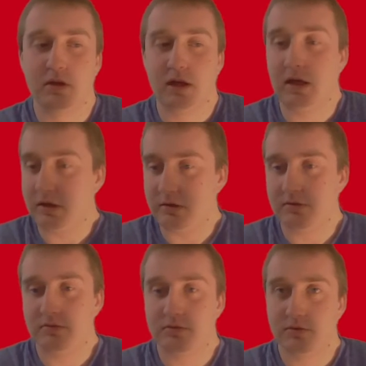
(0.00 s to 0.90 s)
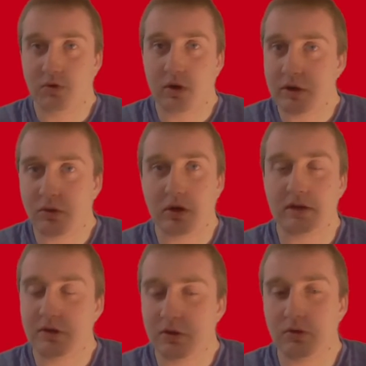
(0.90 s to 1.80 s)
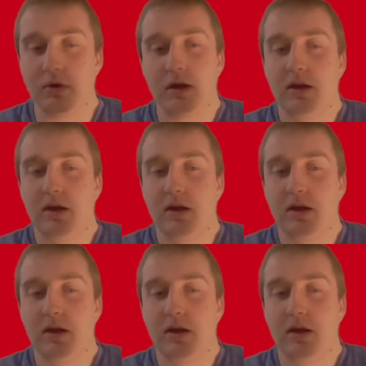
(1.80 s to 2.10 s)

in 2022.